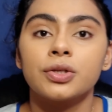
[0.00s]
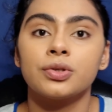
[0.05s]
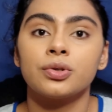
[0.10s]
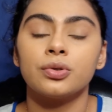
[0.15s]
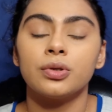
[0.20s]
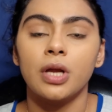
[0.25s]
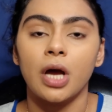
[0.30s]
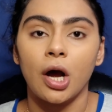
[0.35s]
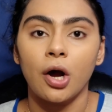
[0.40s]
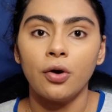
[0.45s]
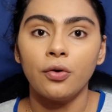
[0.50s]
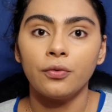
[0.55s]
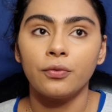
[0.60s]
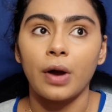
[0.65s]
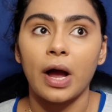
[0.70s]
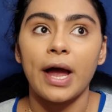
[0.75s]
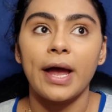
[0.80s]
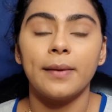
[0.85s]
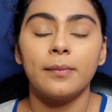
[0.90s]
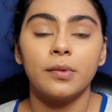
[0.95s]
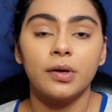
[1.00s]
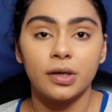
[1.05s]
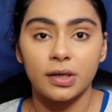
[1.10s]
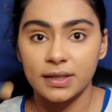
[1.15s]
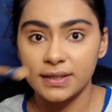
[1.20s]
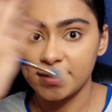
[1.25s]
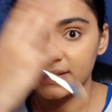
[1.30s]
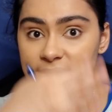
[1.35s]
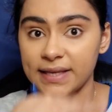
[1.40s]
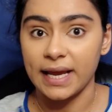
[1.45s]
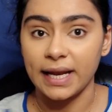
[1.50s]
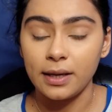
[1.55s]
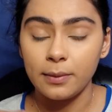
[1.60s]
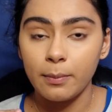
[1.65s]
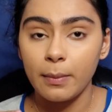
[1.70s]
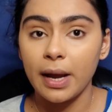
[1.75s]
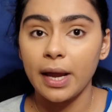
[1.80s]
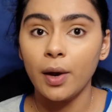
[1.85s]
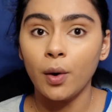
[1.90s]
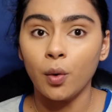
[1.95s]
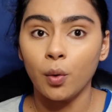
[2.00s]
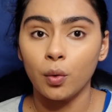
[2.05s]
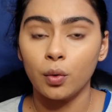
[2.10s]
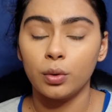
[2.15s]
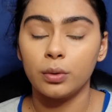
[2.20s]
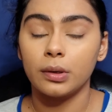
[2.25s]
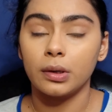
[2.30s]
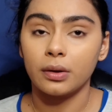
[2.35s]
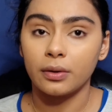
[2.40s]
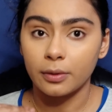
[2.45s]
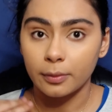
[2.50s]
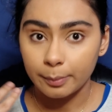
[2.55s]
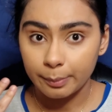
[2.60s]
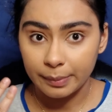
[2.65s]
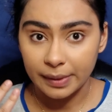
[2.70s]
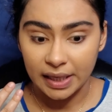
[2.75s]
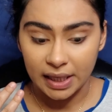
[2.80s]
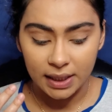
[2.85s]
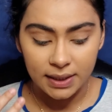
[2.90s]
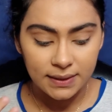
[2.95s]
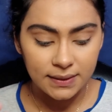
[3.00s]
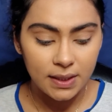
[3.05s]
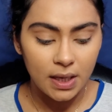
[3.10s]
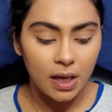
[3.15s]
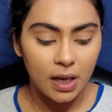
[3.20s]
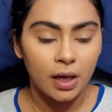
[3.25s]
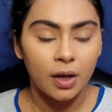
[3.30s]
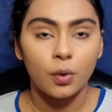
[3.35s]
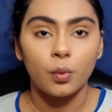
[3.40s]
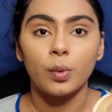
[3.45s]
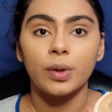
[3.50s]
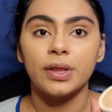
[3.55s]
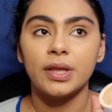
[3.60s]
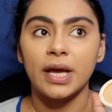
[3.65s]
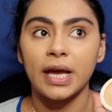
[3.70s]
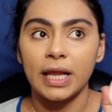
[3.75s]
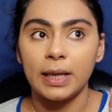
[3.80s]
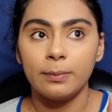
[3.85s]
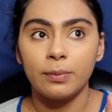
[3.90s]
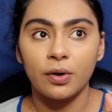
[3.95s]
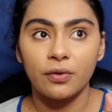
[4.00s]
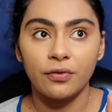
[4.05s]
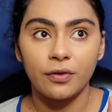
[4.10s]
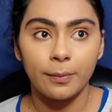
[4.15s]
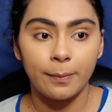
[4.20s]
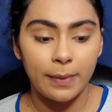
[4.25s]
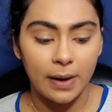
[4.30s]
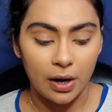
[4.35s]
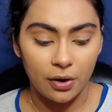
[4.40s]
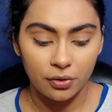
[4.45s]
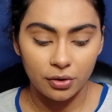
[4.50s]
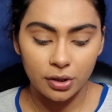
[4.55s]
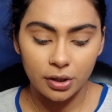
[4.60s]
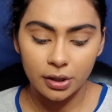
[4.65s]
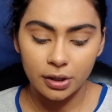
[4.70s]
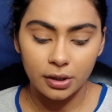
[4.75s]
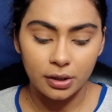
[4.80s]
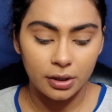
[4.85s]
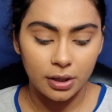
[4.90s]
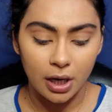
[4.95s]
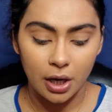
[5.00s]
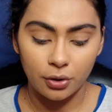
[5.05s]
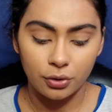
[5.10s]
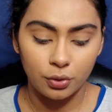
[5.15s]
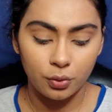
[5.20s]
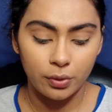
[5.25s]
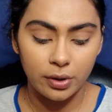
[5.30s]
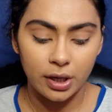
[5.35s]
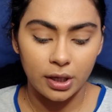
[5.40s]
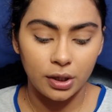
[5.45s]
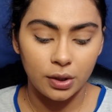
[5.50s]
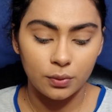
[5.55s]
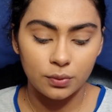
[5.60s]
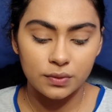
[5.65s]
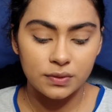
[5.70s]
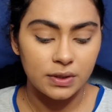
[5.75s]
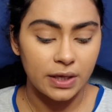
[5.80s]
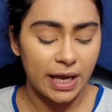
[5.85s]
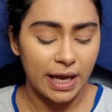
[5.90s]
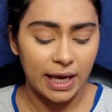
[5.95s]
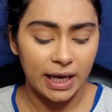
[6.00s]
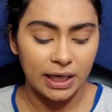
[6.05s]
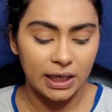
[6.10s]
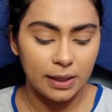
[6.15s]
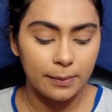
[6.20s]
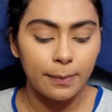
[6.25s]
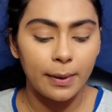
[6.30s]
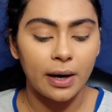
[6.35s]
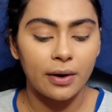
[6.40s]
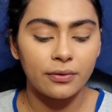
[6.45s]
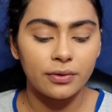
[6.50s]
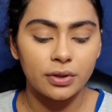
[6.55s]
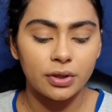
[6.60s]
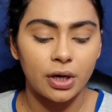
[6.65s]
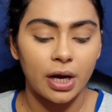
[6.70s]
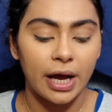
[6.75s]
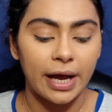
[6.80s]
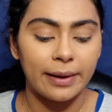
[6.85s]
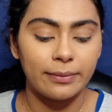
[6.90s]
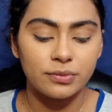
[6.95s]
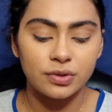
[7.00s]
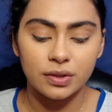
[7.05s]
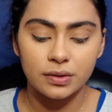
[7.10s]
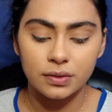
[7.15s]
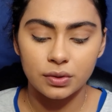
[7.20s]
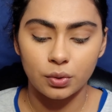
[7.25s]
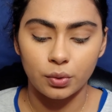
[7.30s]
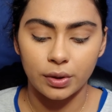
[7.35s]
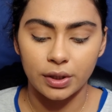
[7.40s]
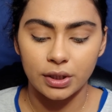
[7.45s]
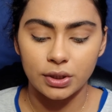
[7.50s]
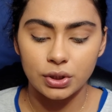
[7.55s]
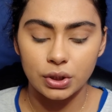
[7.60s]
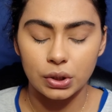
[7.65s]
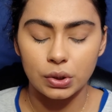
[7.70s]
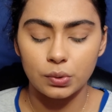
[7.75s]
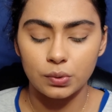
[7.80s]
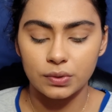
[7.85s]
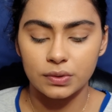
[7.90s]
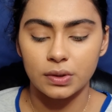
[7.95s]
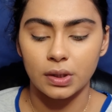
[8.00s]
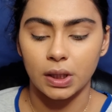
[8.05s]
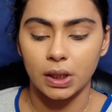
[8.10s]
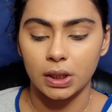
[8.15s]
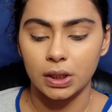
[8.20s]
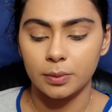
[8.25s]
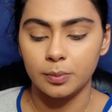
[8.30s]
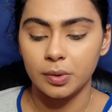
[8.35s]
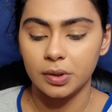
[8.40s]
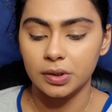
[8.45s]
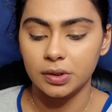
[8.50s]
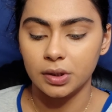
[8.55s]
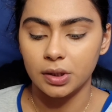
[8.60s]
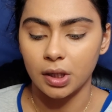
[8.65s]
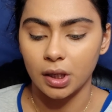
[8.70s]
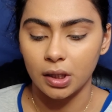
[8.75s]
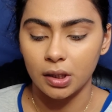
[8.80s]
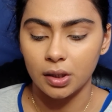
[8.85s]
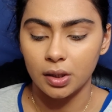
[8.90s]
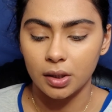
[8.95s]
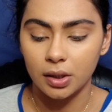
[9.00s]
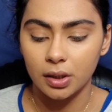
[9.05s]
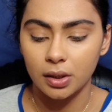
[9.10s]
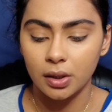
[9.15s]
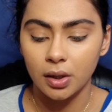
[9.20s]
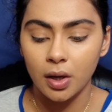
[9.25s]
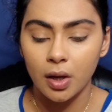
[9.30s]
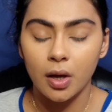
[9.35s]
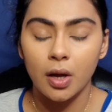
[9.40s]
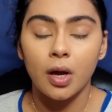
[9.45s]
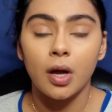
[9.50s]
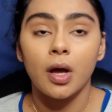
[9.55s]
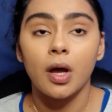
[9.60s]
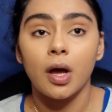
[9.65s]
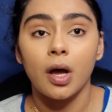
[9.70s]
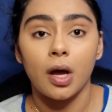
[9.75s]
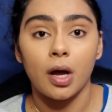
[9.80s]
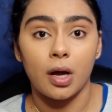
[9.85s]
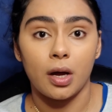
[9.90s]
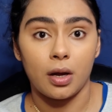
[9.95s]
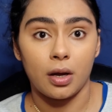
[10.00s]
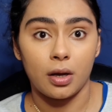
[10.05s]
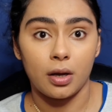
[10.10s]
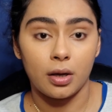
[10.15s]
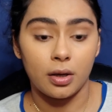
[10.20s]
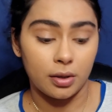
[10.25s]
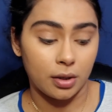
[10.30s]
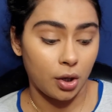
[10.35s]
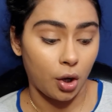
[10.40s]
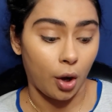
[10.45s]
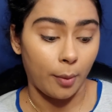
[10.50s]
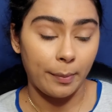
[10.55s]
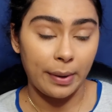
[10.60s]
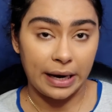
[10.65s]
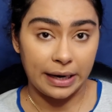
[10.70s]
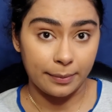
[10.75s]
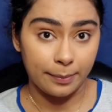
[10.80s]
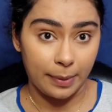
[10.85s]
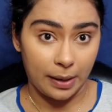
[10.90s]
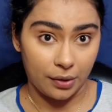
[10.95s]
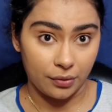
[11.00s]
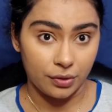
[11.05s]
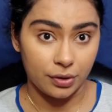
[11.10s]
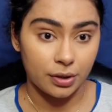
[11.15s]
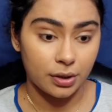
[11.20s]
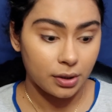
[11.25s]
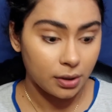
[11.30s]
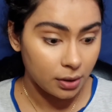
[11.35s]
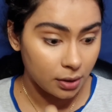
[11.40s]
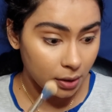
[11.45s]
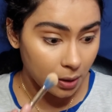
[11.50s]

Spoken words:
So now I'm gonna set my whole base with the help of a powder. Now you can use any powder. I'm just going to use the Urban Color compact powder.